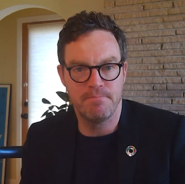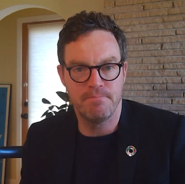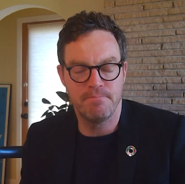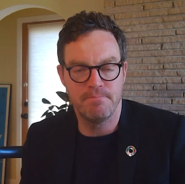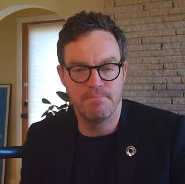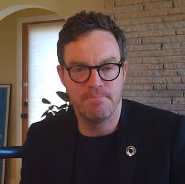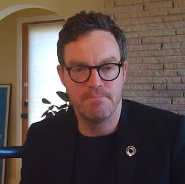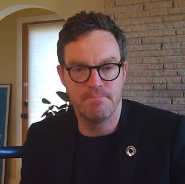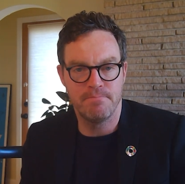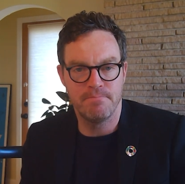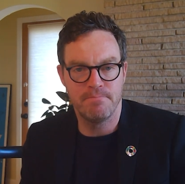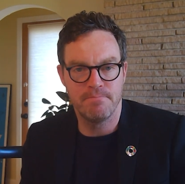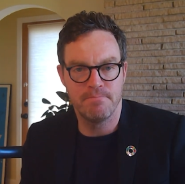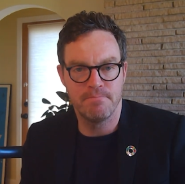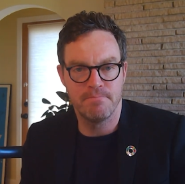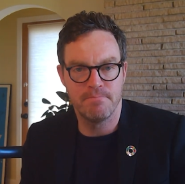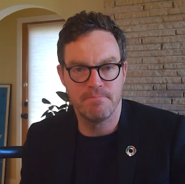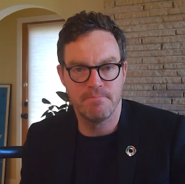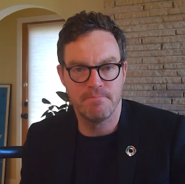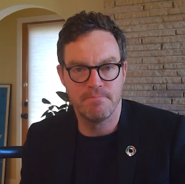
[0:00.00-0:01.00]

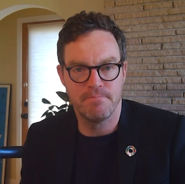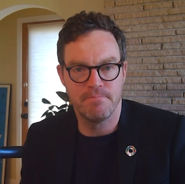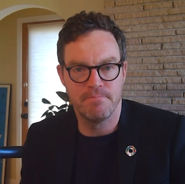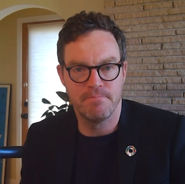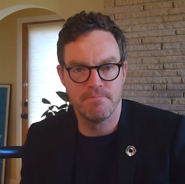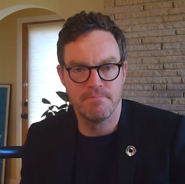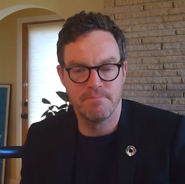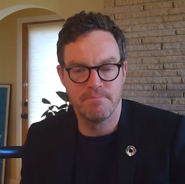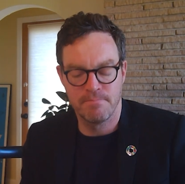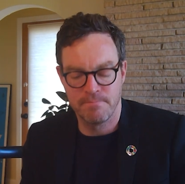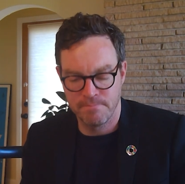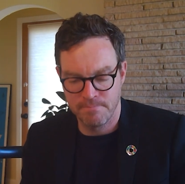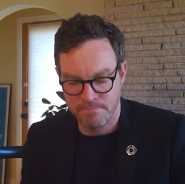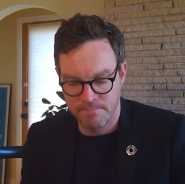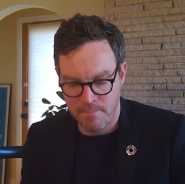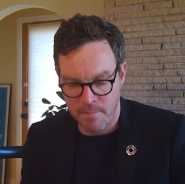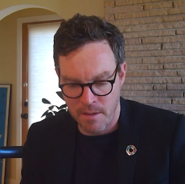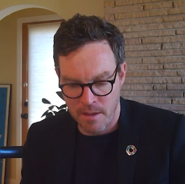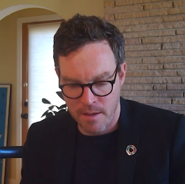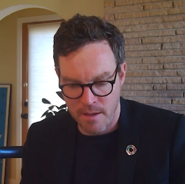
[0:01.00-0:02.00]

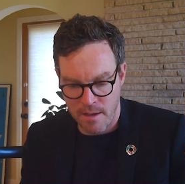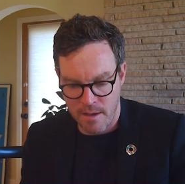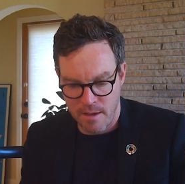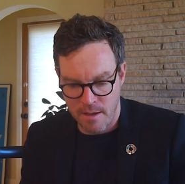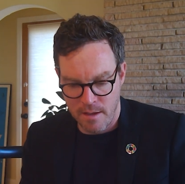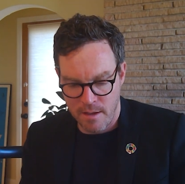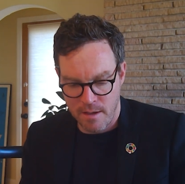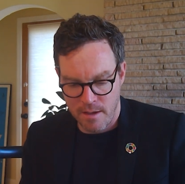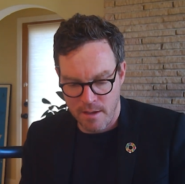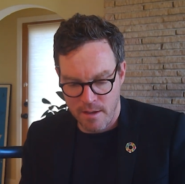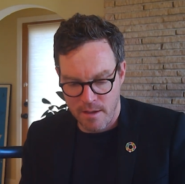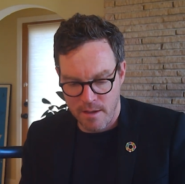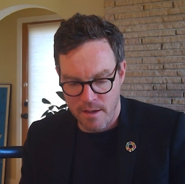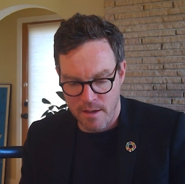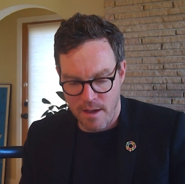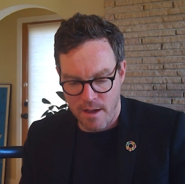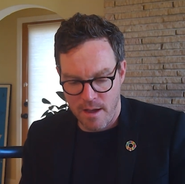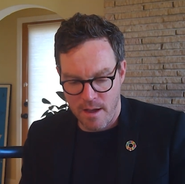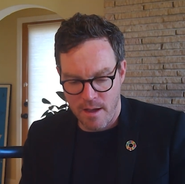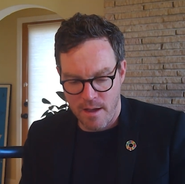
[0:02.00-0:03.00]
No one is speaking in this clip.